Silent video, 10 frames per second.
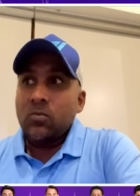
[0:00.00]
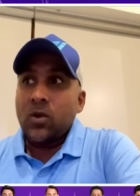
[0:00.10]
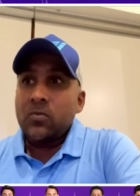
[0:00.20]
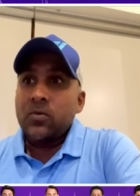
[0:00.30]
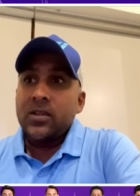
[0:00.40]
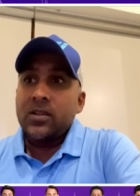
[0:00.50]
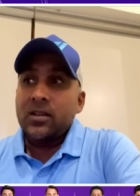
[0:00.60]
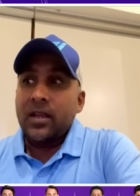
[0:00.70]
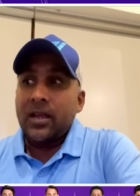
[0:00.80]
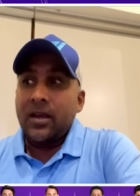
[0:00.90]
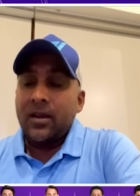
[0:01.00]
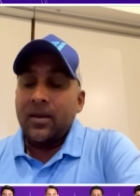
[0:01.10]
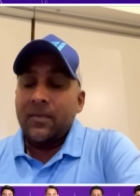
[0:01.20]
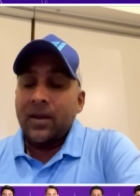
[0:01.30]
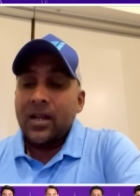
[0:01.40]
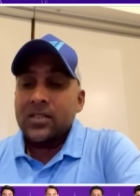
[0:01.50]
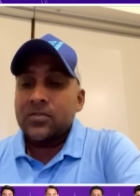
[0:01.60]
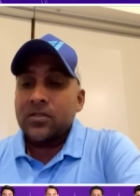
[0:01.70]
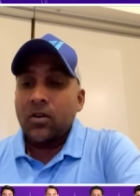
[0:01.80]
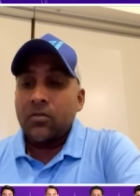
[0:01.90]
What we ask
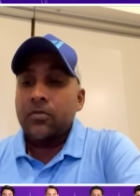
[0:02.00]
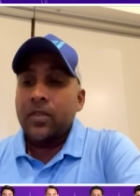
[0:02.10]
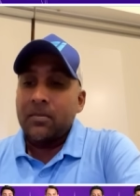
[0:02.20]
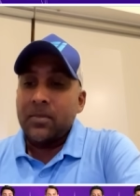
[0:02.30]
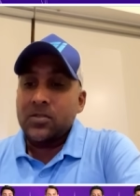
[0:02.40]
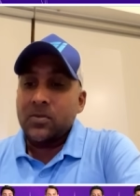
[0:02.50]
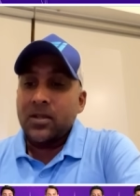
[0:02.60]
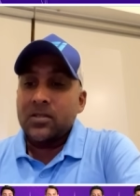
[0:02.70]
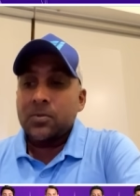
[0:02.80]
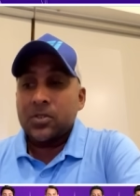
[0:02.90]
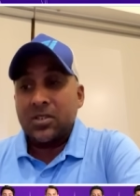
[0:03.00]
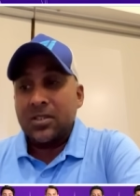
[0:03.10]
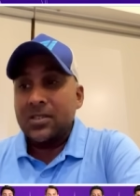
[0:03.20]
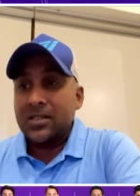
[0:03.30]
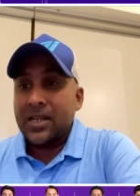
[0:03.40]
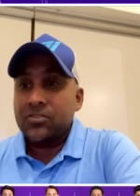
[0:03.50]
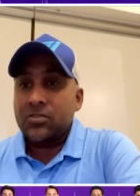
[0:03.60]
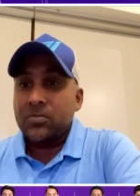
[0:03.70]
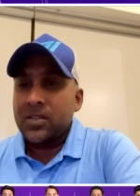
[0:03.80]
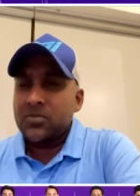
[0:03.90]
of them as well, especially the
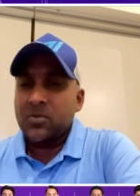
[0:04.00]
international players.